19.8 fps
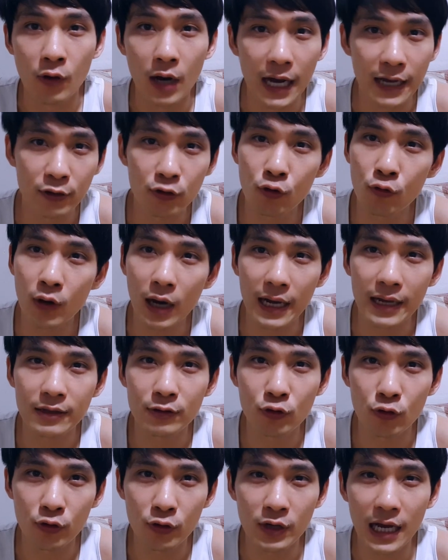I know I
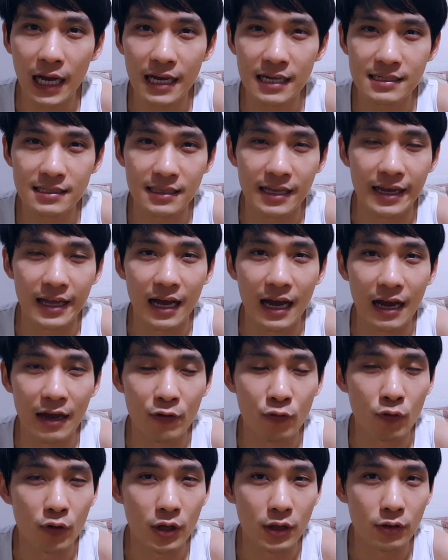told you guys that I
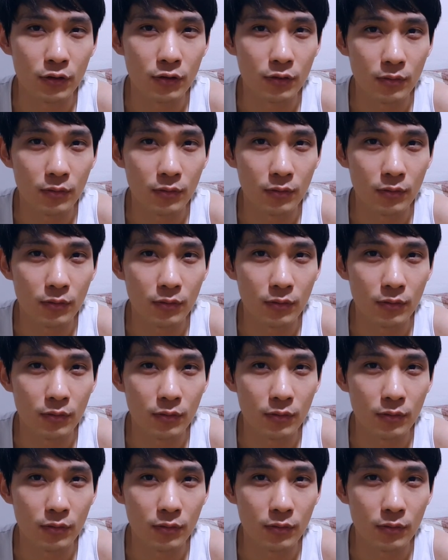would